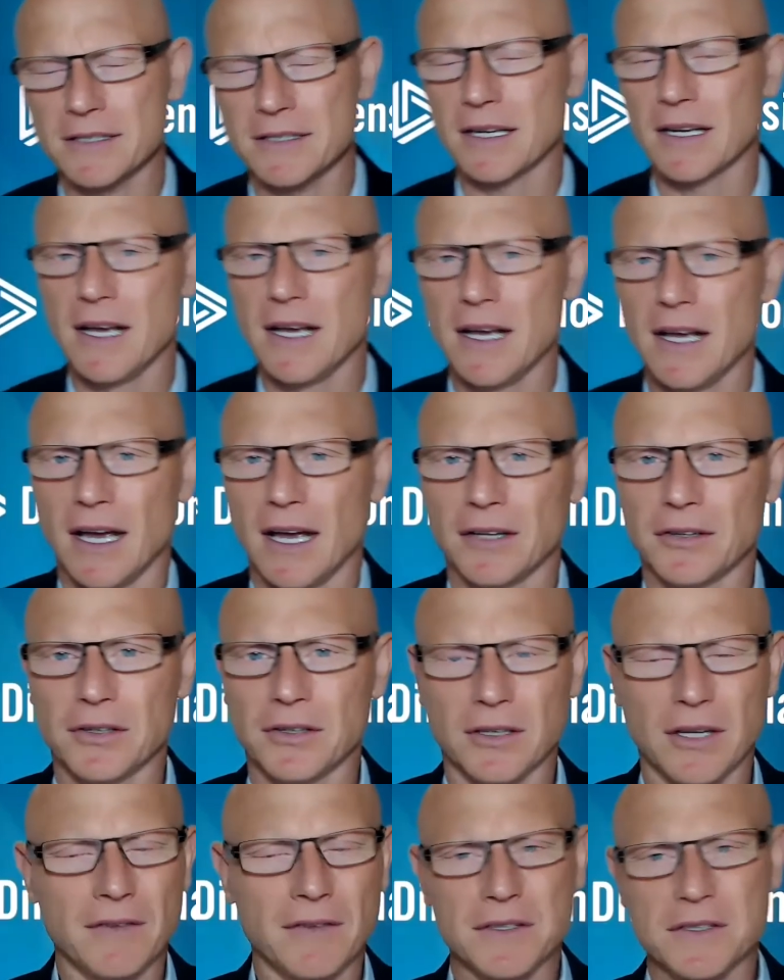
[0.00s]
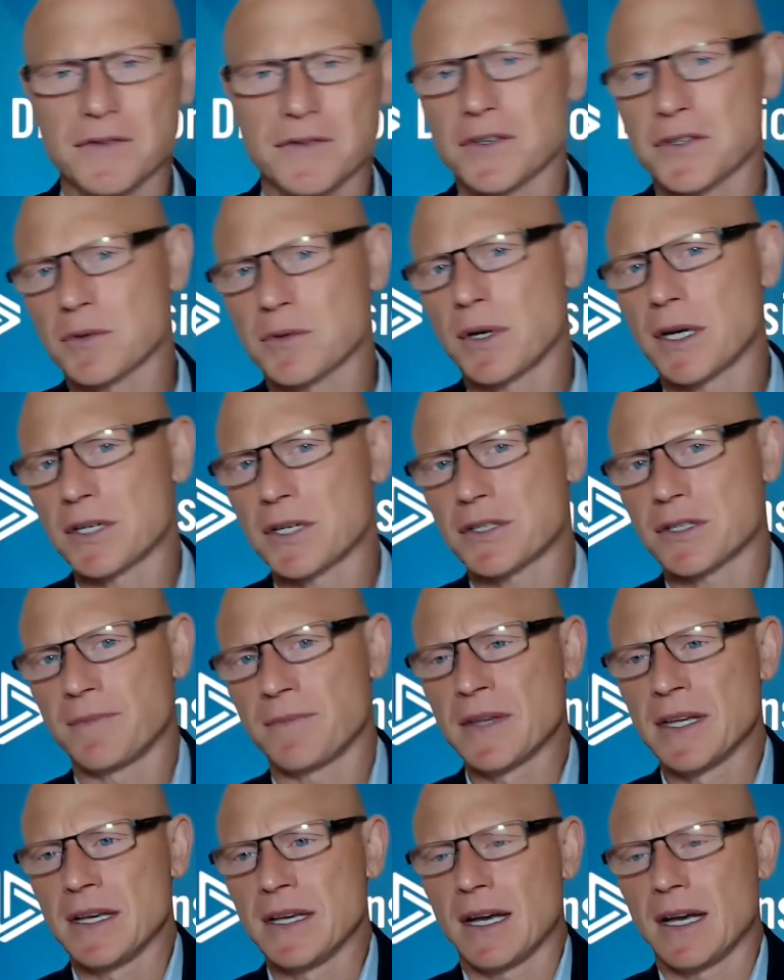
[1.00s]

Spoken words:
And to Kevin's first question,